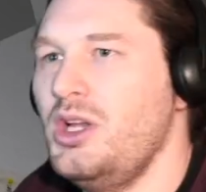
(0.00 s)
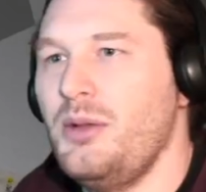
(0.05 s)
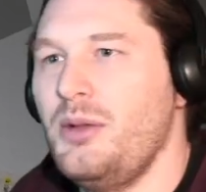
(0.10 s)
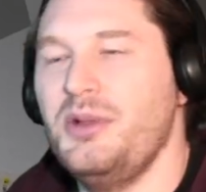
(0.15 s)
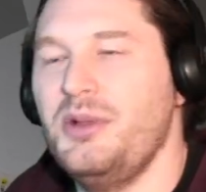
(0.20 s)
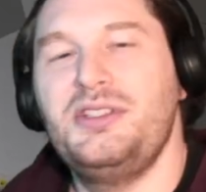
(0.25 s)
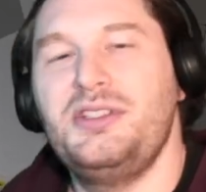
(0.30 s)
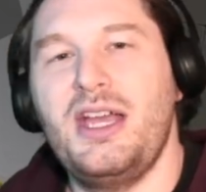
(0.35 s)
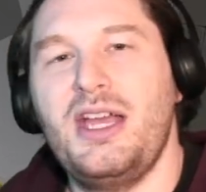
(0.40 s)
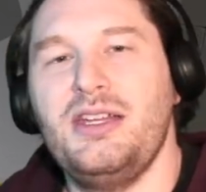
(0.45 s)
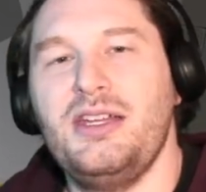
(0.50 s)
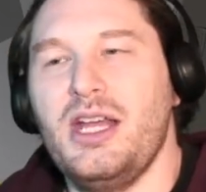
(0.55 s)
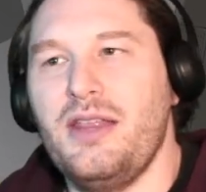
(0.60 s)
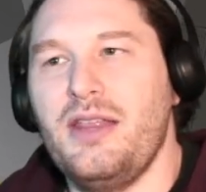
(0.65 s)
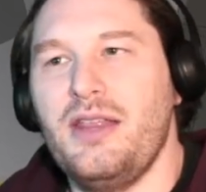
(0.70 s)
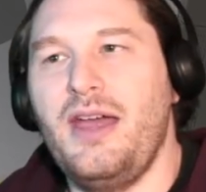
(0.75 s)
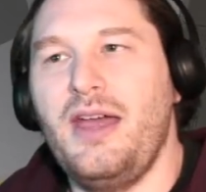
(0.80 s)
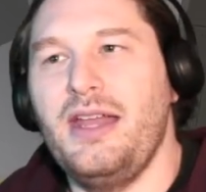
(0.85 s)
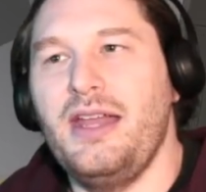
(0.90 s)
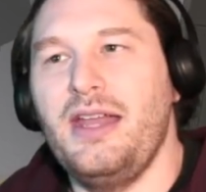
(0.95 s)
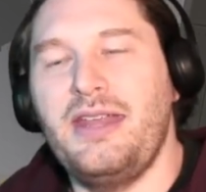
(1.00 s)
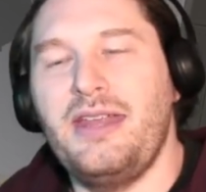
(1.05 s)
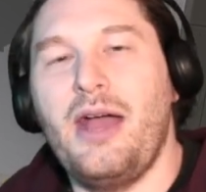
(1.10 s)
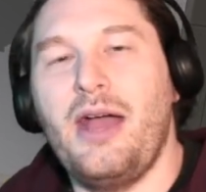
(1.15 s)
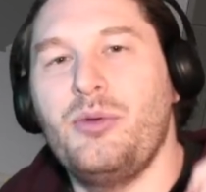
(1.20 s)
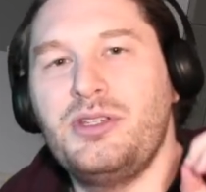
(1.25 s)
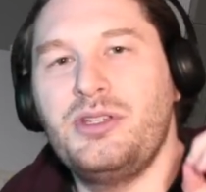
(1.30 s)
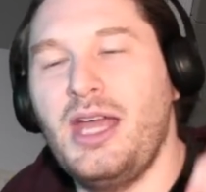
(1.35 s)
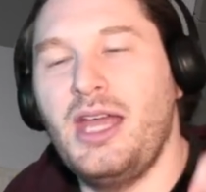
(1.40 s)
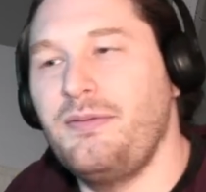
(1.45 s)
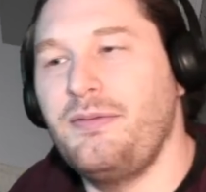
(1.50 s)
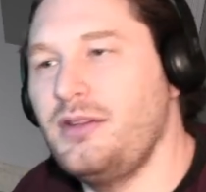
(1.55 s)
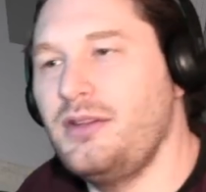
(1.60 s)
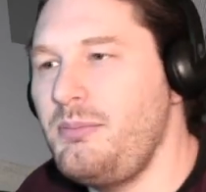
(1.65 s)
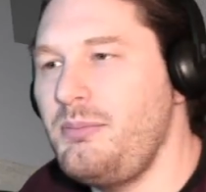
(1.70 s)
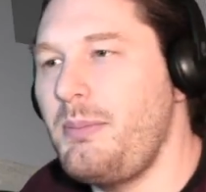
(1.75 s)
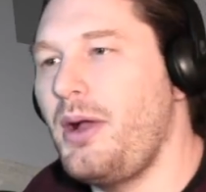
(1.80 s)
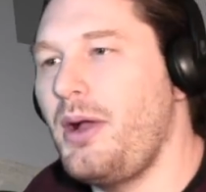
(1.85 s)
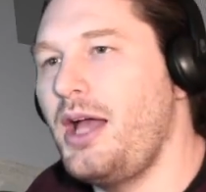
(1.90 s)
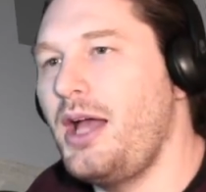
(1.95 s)
but said that that would definitely
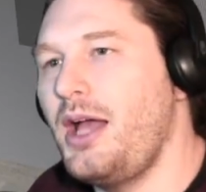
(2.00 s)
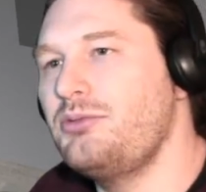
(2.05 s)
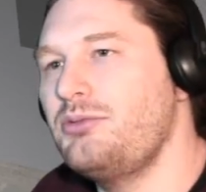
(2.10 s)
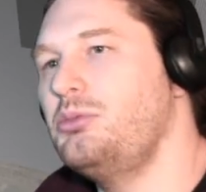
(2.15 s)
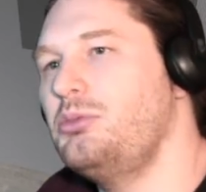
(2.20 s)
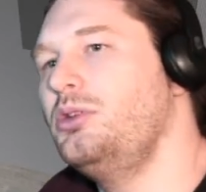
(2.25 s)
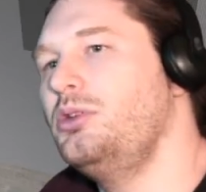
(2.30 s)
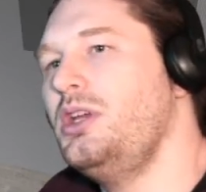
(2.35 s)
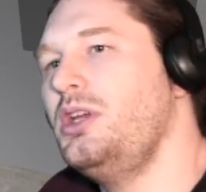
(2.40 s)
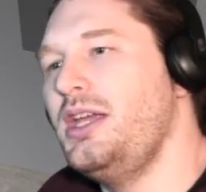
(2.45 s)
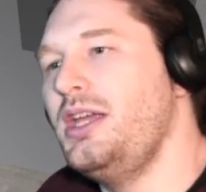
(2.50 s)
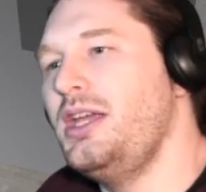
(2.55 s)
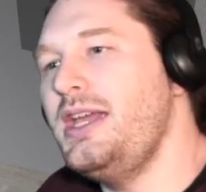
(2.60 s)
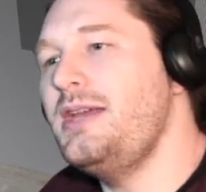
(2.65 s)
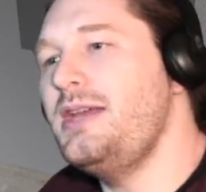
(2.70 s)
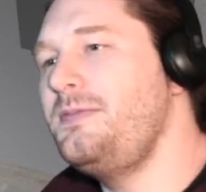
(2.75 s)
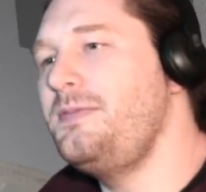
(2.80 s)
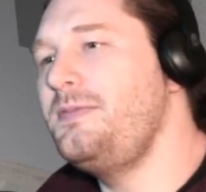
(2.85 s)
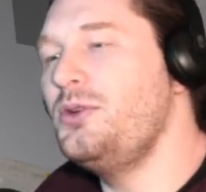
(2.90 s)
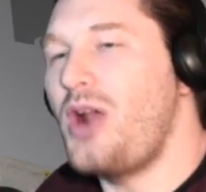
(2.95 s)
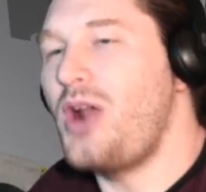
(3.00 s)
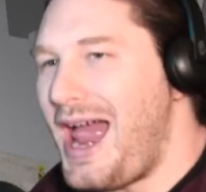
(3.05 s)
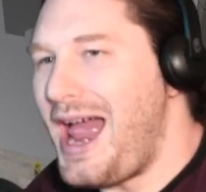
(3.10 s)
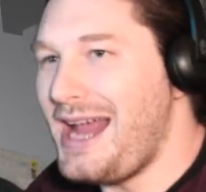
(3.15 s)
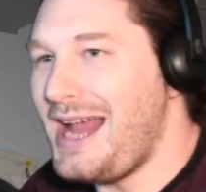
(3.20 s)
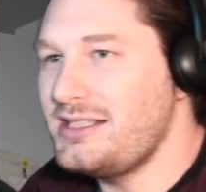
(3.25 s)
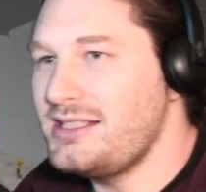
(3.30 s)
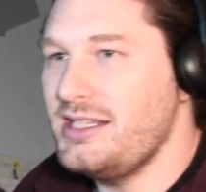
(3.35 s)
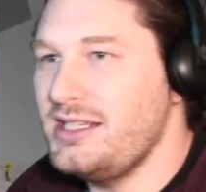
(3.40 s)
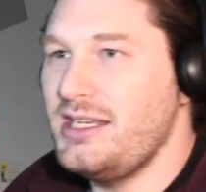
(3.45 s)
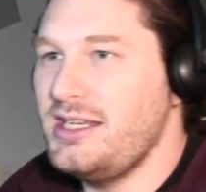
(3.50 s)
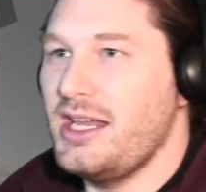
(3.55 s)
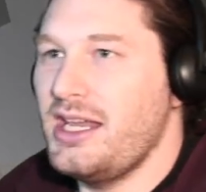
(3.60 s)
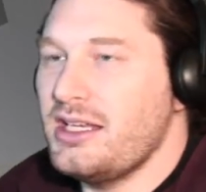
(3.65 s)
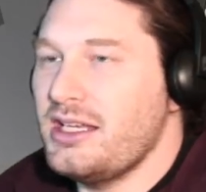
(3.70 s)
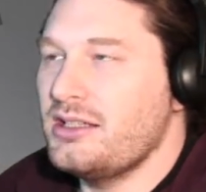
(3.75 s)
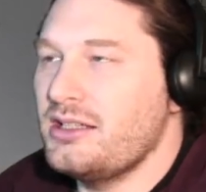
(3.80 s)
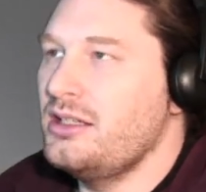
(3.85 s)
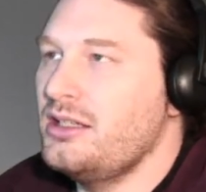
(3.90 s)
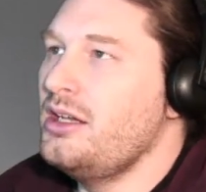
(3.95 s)
be possible if you're actually
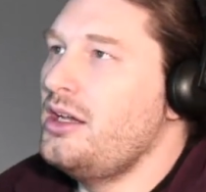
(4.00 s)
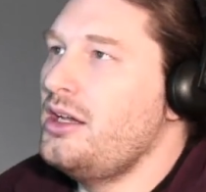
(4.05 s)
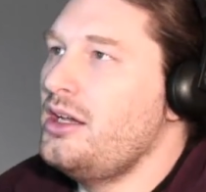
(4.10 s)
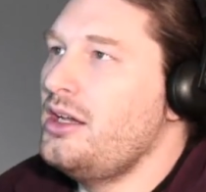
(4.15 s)
getting